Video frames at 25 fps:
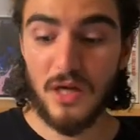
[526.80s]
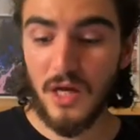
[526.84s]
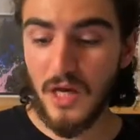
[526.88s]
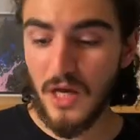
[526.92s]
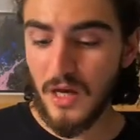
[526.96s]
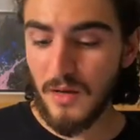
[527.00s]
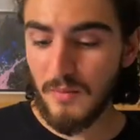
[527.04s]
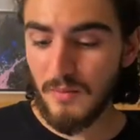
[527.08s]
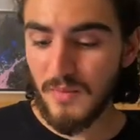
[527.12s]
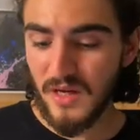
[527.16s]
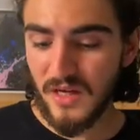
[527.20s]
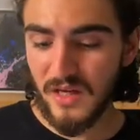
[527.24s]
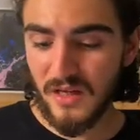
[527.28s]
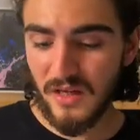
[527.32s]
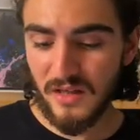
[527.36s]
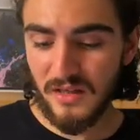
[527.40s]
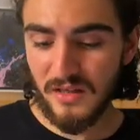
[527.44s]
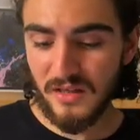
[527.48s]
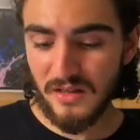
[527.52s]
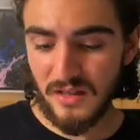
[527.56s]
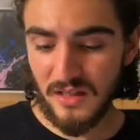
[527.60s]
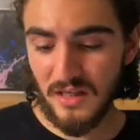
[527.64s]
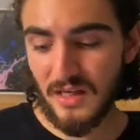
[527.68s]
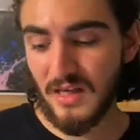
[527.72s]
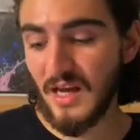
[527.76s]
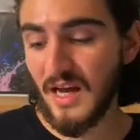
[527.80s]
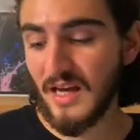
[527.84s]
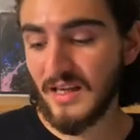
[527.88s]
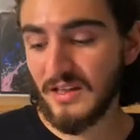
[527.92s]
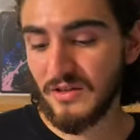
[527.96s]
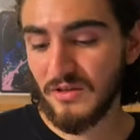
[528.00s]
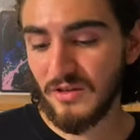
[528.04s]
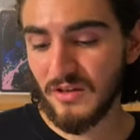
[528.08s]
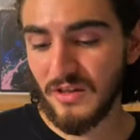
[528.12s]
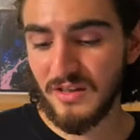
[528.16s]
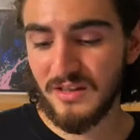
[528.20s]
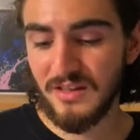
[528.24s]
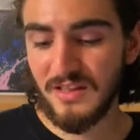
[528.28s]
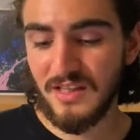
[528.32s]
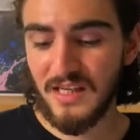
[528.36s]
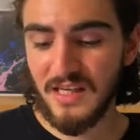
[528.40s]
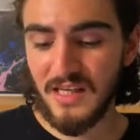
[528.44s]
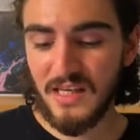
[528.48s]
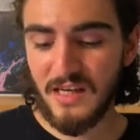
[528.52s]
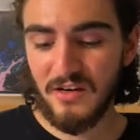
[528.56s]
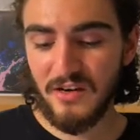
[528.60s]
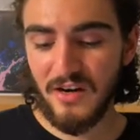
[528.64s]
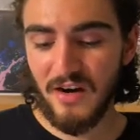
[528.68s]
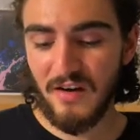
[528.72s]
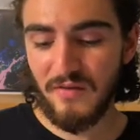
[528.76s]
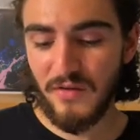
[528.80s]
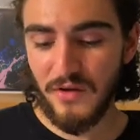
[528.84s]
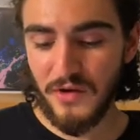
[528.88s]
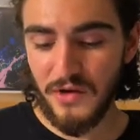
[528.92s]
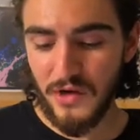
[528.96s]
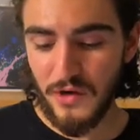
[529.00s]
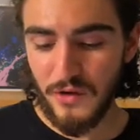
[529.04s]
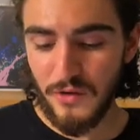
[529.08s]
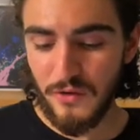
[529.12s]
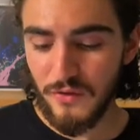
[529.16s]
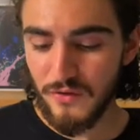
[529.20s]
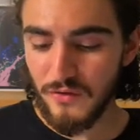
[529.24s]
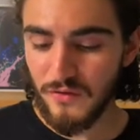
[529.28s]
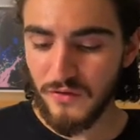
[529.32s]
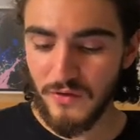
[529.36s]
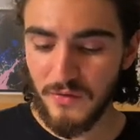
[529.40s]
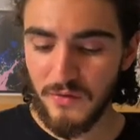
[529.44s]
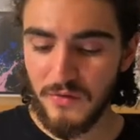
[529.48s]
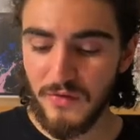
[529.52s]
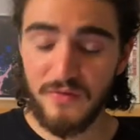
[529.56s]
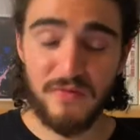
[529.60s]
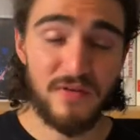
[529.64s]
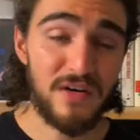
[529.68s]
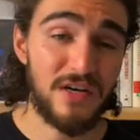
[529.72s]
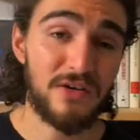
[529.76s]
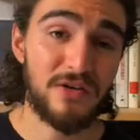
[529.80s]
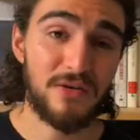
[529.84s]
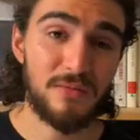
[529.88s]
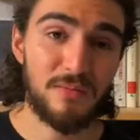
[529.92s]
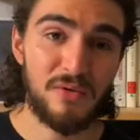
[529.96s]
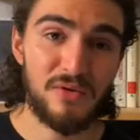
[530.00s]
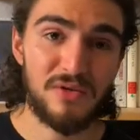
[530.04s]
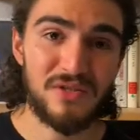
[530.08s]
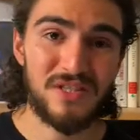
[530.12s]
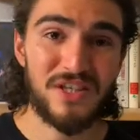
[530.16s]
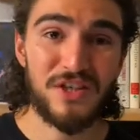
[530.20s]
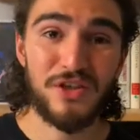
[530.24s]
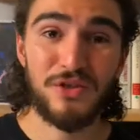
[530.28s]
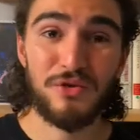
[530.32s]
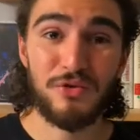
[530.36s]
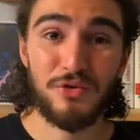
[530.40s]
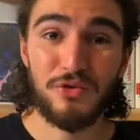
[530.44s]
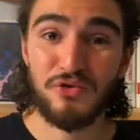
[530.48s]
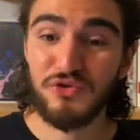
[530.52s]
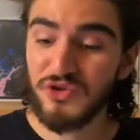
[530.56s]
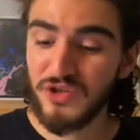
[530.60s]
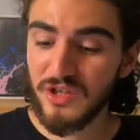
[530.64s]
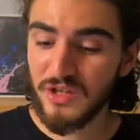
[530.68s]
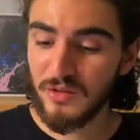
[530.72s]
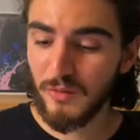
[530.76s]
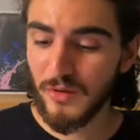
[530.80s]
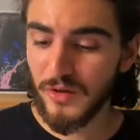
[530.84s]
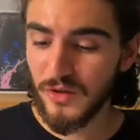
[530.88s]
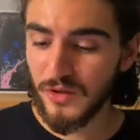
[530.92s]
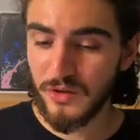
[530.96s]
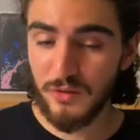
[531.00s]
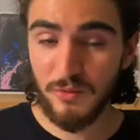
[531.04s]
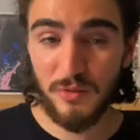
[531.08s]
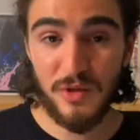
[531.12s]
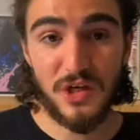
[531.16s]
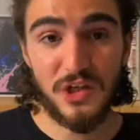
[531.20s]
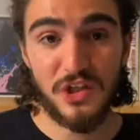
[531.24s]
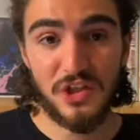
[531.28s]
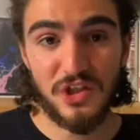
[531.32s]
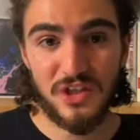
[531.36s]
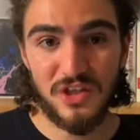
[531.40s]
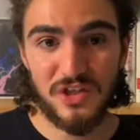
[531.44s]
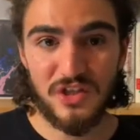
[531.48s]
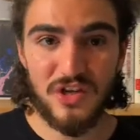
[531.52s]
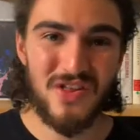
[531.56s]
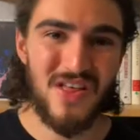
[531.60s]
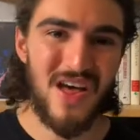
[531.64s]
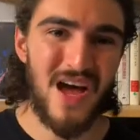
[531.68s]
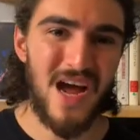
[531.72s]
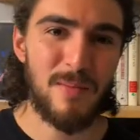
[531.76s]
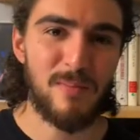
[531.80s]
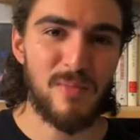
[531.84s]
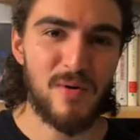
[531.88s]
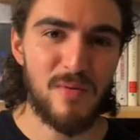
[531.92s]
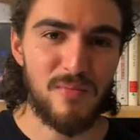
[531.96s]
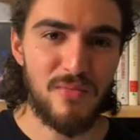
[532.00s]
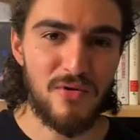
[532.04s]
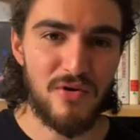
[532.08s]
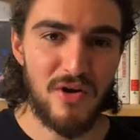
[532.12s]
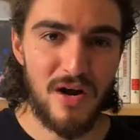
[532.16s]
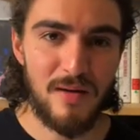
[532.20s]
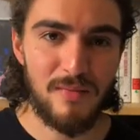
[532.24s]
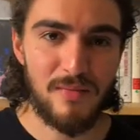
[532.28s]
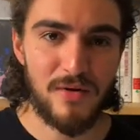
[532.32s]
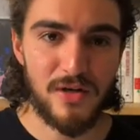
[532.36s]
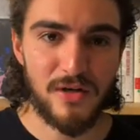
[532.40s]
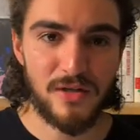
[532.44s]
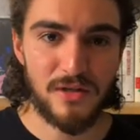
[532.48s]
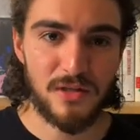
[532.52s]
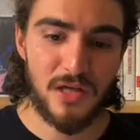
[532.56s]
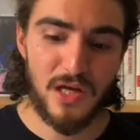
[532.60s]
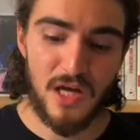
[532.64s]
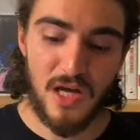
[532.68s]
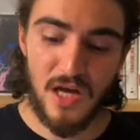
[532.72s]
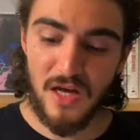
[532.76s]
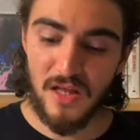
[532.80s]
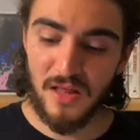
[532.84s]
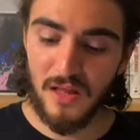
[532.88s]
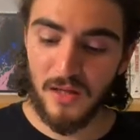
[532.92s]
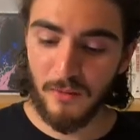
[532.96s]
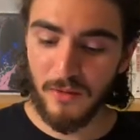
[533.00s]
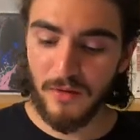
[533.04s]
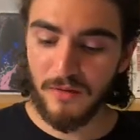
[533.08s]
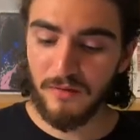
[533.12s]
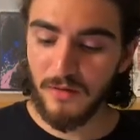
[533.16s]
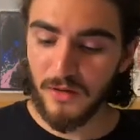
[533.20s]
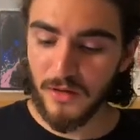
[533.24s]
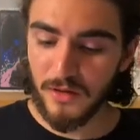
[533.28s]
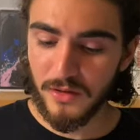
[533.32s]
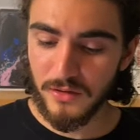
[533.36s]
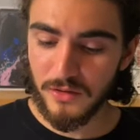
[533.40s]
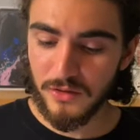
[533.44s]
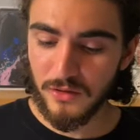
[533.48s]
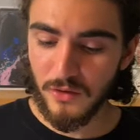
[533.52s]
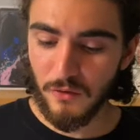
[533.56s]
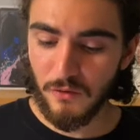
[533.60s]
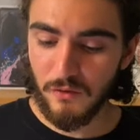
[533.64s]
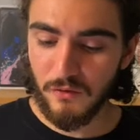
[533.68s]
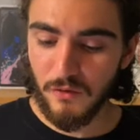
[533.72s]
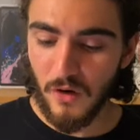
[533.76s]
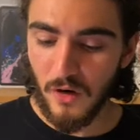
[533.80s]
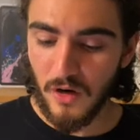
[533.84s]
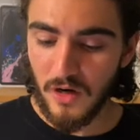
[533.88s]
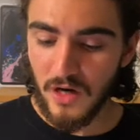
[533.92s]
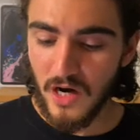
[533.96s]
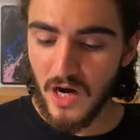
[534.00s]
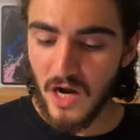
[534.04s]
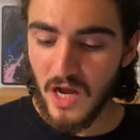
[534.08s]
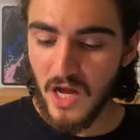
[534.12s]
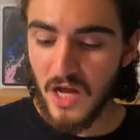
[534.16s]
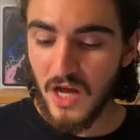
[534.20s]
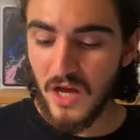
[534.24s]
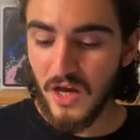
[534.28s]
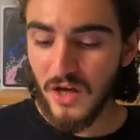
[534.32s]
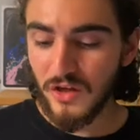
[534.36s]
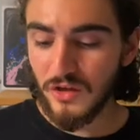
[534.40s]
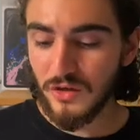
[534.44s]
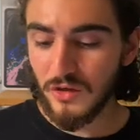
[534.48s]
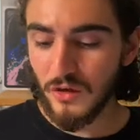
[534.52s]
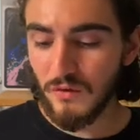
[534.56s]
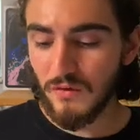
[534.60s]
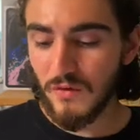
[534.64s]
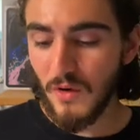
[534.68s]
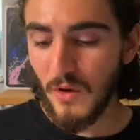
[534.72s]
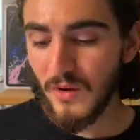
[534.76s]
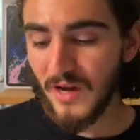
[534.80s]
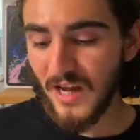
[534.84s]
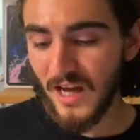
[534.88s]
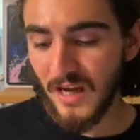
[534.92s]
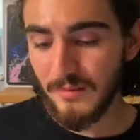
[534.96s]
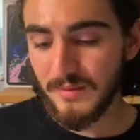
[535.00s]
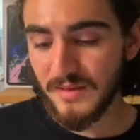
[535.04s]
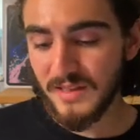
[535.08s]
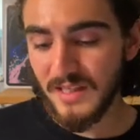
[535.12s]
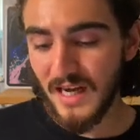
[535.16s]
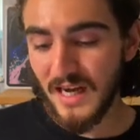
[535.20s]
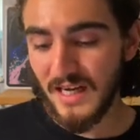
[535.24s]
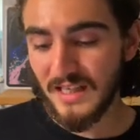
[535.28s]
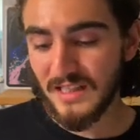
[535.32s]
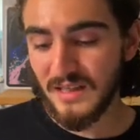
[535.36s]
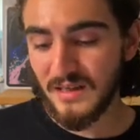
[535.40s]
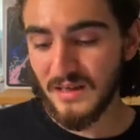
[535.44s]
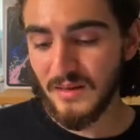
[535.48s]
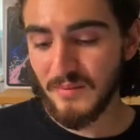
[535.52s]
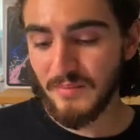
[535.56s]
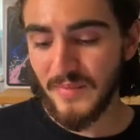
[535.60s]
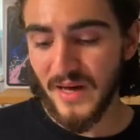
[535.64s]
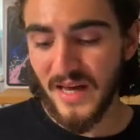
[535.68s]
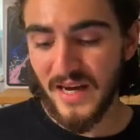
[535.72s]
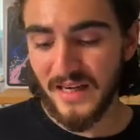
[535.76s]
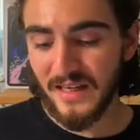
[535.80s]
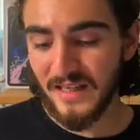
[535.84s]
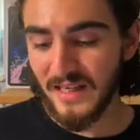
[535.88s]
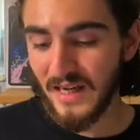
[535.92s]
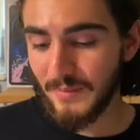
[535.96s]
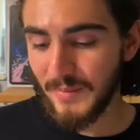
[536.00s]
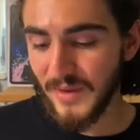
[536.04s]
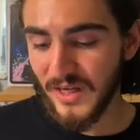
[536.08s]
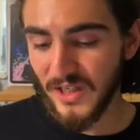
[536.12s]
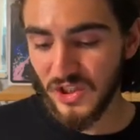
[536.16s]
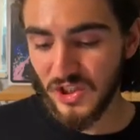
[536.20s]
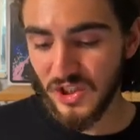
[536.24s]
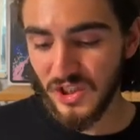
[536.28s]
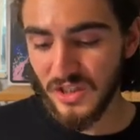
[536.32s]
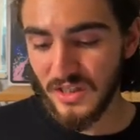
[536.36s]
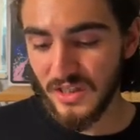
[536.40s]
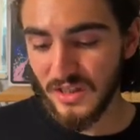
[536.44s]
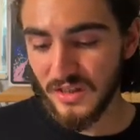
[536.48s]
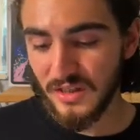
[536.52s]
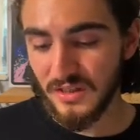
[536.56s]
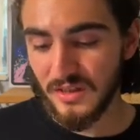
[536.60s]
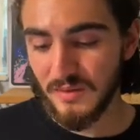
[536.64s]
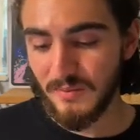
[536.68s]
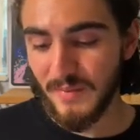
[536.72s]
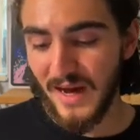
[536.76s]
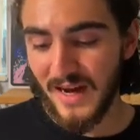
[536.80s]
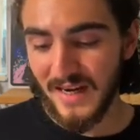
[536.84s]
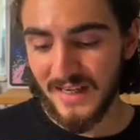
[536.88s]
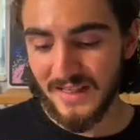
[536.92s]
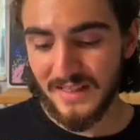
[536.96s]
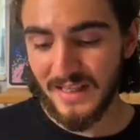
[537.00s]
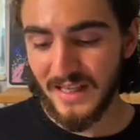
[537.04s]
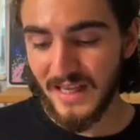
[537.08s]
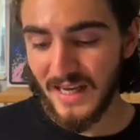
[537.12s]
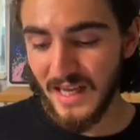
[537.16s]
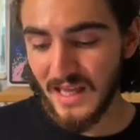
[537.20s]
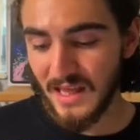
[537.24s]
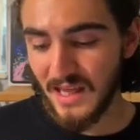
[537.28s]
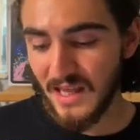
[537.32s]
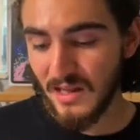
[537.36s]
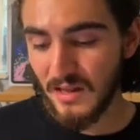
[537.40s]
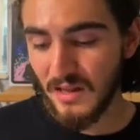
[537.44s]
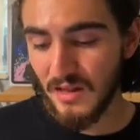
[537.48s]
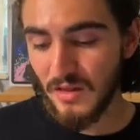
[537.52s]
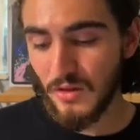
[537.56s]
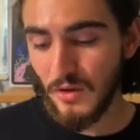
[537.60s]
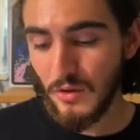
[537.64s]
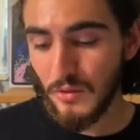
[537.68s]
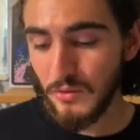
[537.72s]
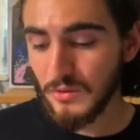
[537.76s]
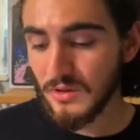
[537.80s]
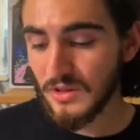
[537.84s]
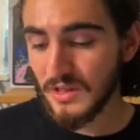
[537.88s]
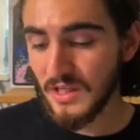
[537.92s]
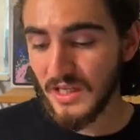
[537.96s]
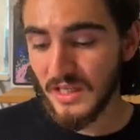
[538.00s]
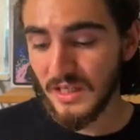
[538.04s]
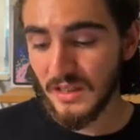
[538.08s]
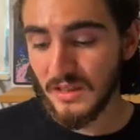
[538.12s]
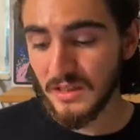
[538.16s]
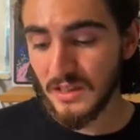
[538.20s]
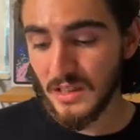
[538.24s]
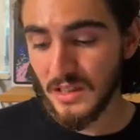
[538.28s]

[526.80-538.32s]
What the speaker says: because as you can see here, I have the code for the variables that you usually want to switch. These are the hyperparameters that we've learned so far. So vocab size and embedding dimensions, max length, and those things